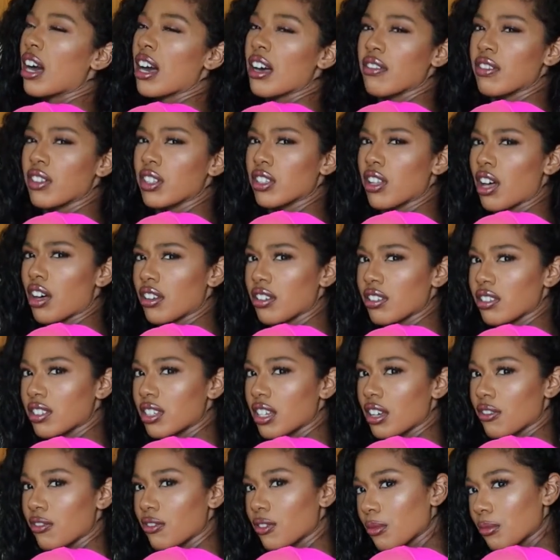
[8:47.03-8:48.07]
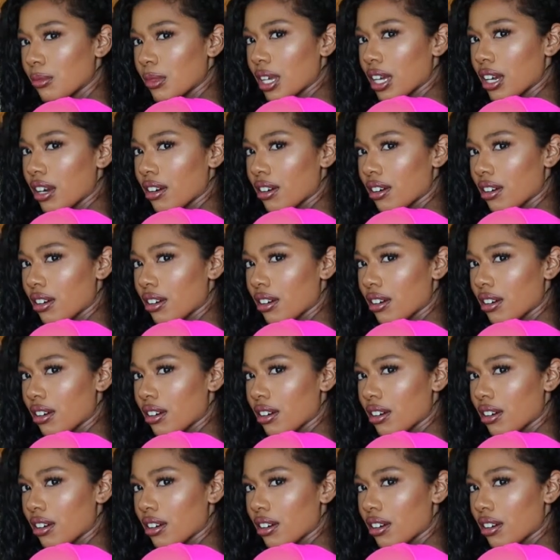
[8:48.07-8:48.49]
I have a lot of stuff from there,